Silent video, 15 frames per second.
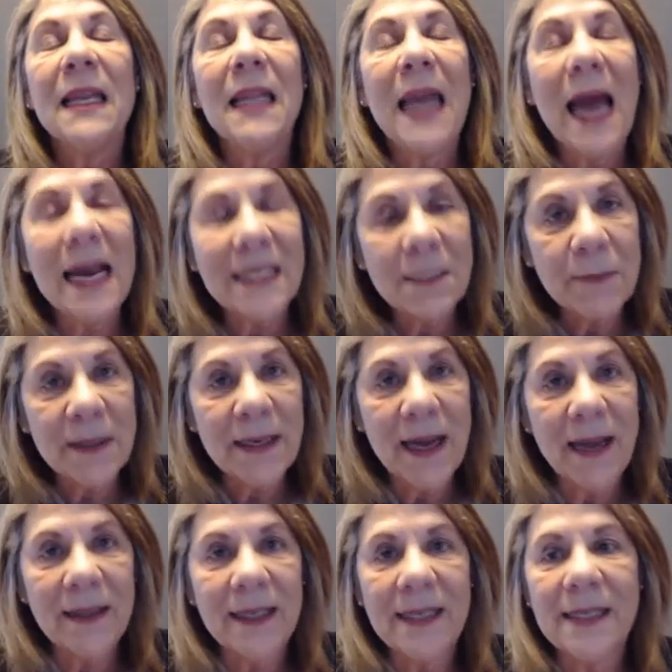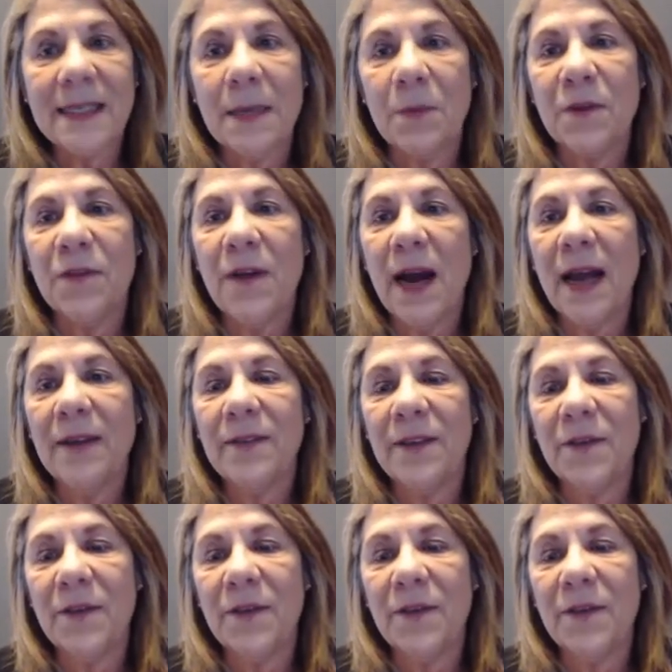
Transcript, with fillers: Last but not least, number five,